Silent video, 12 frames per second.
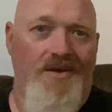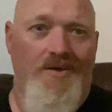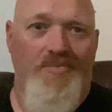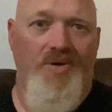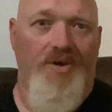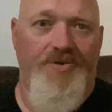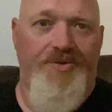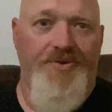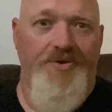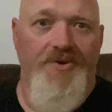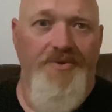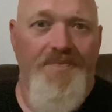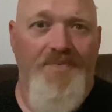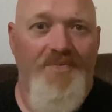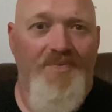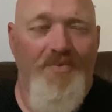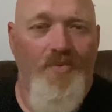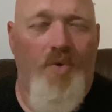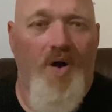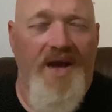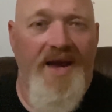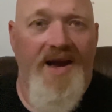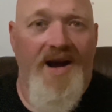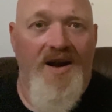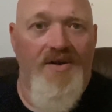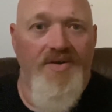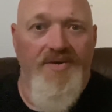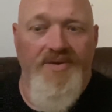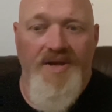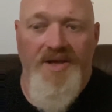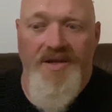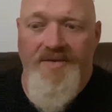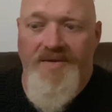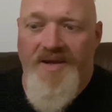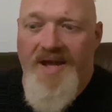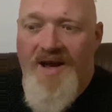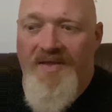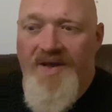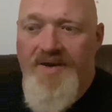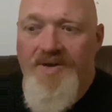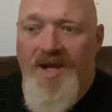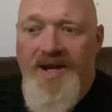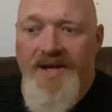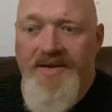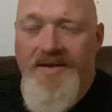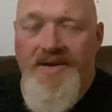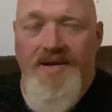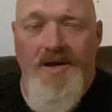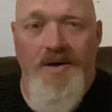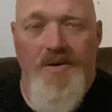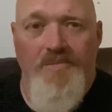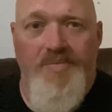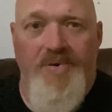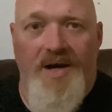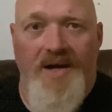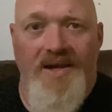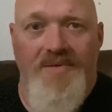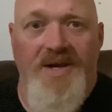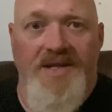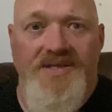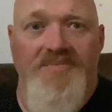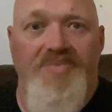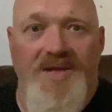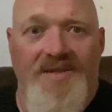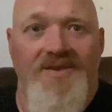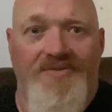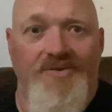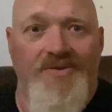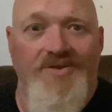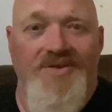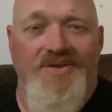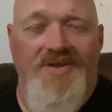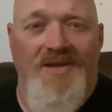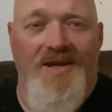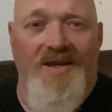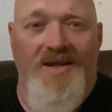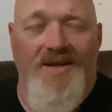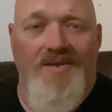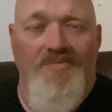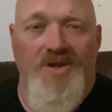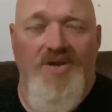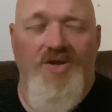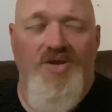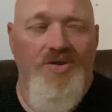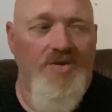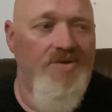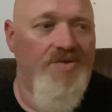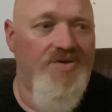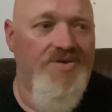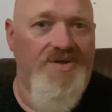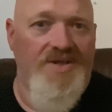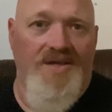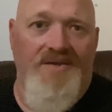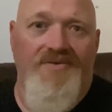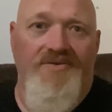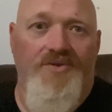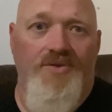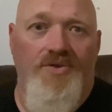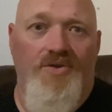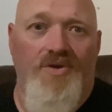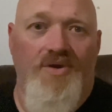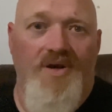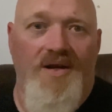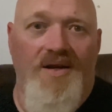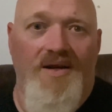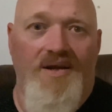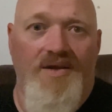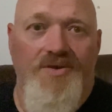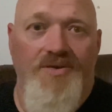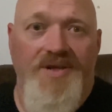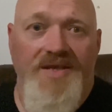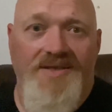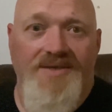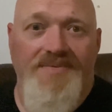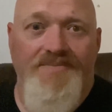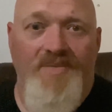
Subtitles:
plod through what they are and how they relate. But it makes a big difference and can be a huge thing for your kids.